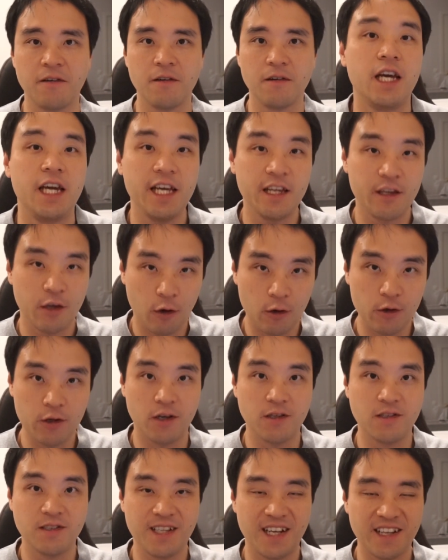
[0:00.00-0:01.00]
He told
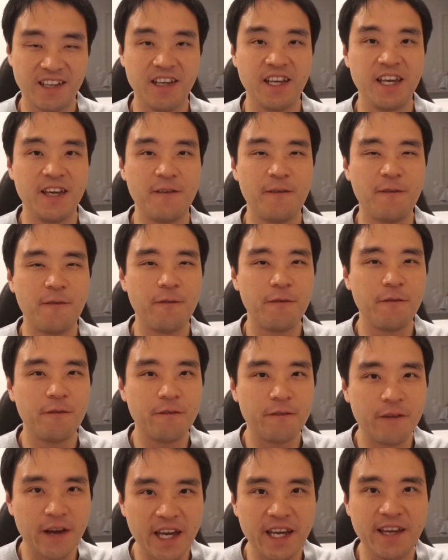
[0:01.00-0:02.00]
us that he
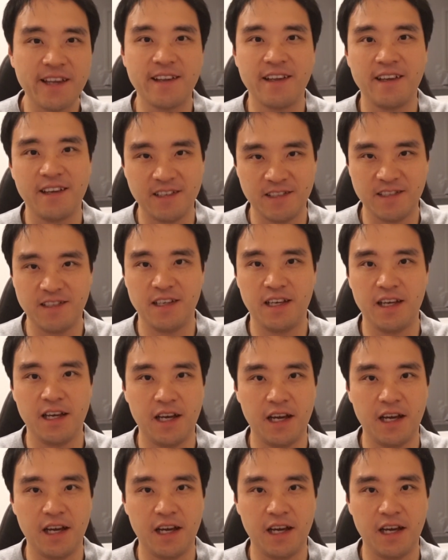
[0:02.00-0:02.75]
faked his